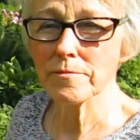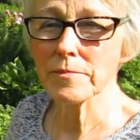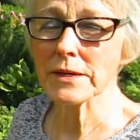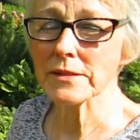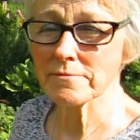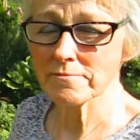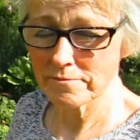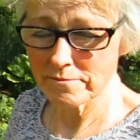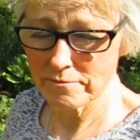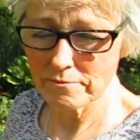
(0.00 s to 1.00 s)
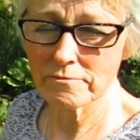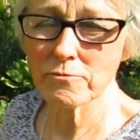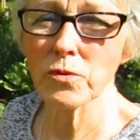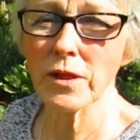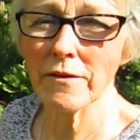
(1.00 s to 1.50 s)
but
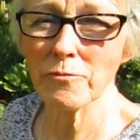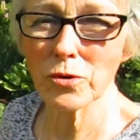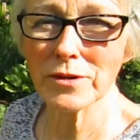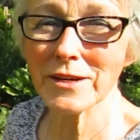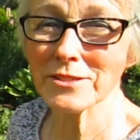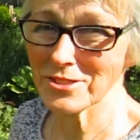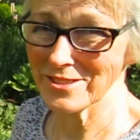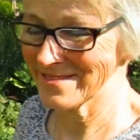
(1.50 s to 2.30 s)
we'll have more next year.